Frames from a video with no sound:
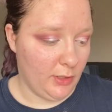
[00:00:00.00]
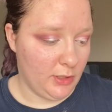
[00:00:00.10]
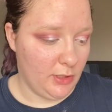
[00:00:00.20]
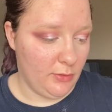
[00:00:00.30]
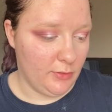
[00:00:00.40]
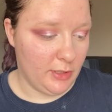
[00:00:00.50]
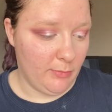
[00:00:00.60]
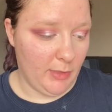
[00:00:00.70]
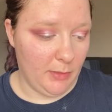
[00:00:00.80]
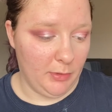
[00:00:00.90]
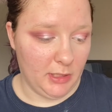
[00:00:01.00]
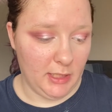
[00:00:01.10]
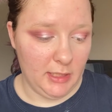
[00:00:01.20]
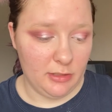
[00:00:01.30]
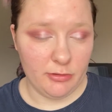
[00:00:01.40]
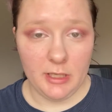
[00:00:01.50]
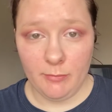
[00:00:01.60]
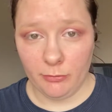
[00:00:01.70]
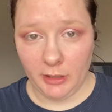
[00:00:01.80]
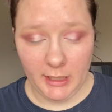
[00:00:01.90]
to use the Maybelline
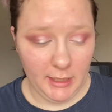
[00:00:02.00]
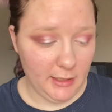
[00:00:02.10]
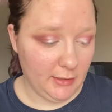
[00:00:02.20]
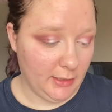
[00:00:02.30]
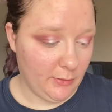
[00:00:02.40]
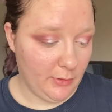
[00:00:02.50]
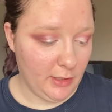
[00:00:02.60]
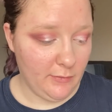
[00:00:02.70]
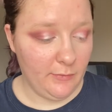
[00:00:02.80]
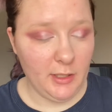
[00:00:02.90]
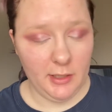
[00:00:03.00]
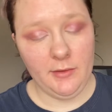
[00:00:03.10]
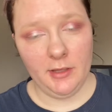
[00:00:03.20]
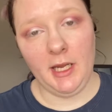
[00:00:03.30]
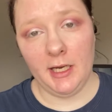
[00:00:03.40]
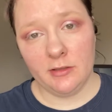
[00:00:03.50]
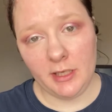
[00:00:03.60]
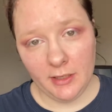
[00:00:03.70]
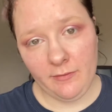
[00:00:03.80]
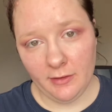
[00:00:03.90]
Dream Radiant Liquid, the
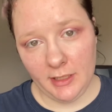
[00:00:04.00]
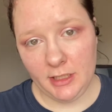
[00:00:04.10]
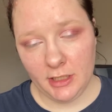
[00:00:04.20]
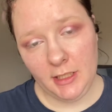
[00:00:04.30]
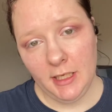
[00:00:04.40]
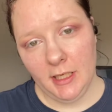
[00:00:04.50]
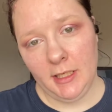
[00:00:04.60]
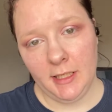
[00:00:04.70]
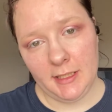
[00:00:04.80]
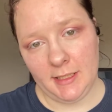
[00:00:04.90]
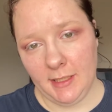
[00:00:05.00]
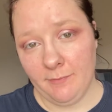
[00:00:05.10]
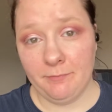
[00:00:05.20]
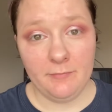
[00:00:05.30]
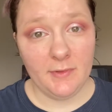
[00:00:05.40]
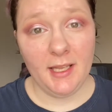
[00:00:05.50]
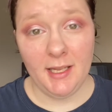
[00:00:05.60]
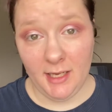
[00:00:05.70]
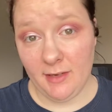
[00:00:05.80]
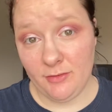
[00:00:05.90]
hydrating foundation. Like I said, I
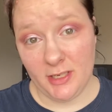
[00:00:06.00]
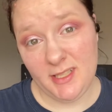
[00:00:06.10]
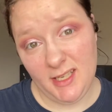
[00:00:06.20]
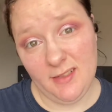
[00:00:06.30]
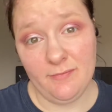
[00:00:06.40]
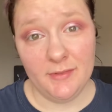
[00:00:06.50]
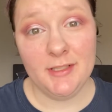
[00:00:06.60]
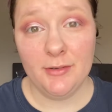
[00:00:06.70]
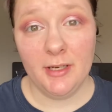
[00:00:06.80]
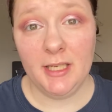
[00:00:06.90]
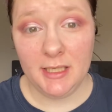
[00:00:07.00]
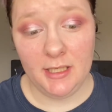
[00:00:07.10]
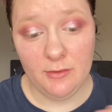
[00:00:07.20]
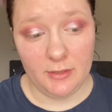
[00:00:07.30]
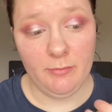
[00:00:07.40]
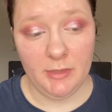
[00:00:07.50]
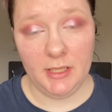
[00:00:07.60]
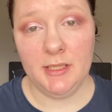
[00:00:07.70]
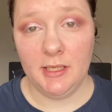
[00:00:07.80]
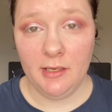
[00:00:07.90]
have dry skin, so I need to use something
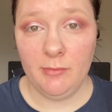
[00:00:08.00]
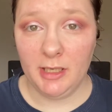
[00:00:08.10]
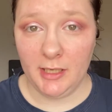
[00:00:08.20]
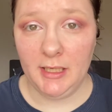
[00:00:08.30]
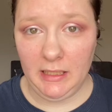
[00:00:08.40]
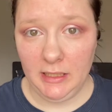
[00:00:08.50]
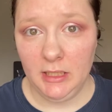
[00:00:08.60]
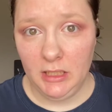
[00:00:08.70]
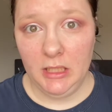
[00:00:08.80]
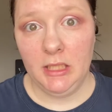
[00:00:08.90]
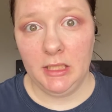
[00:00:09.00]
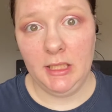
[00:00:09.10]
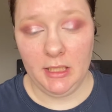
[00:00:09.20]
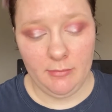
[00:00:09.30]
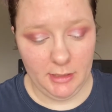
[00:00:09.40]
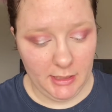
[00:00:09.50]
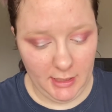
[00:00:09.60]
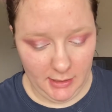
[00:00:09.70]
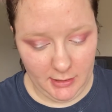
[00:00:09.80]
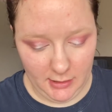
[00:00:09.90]
to help me kind of get my
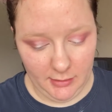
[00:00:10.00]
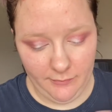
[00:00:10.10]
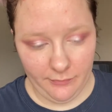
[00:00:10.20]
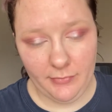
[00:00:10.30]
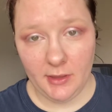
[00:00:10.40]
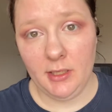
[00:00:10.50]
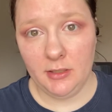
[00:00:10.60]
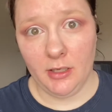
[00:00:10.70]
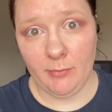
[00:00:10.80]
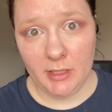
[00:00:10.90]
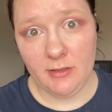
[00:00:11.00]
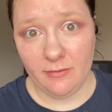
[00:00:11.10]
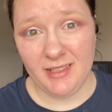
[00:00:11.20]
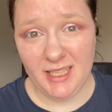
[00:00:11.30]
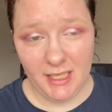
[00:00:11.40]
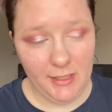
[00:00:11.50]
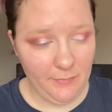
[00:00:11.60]
skin to not be so flaky,